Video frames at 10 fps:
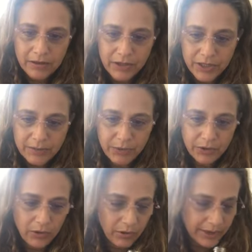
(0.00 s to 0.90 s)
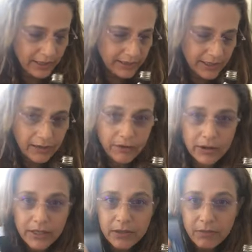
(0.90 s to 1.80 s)
just put colloidal silver.
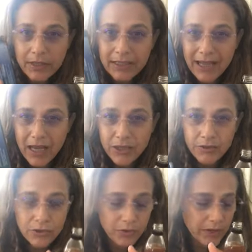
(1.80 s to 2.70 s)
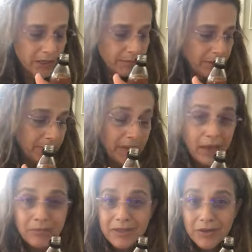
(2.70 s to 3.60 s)
This one is 120
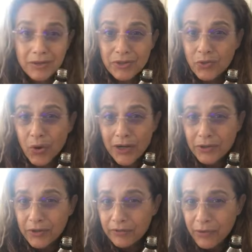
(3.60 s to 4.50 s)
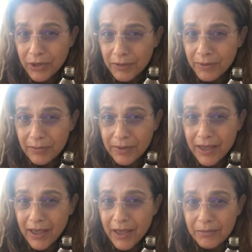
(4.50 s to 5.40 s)
ppms. There is 240
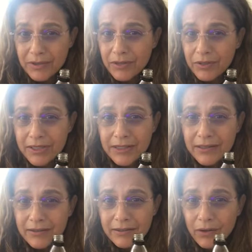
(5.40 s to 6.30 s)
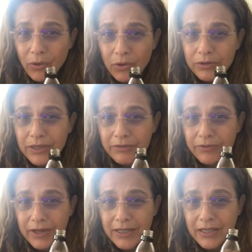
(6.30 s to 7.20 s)
ppms. There is all
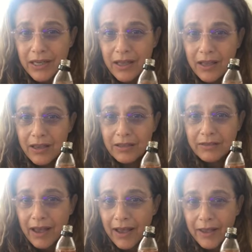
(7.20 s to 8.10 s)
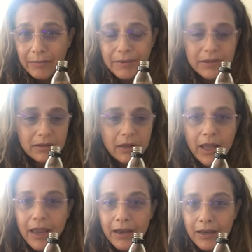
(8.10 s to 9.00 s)
different types.
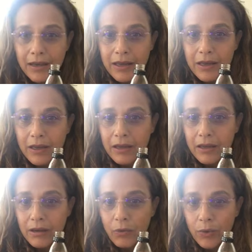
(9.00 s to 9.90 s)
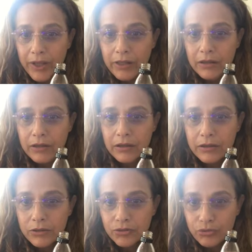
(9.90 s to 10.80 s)
Any will
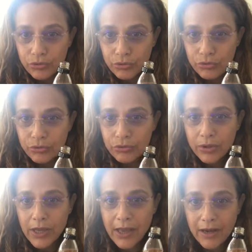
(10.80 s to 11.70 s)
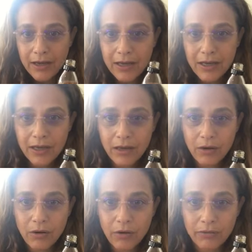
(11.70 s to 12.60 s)
do. Any
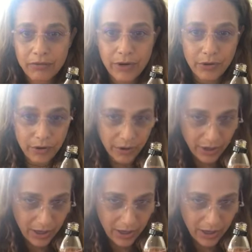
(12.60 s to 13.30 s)
of your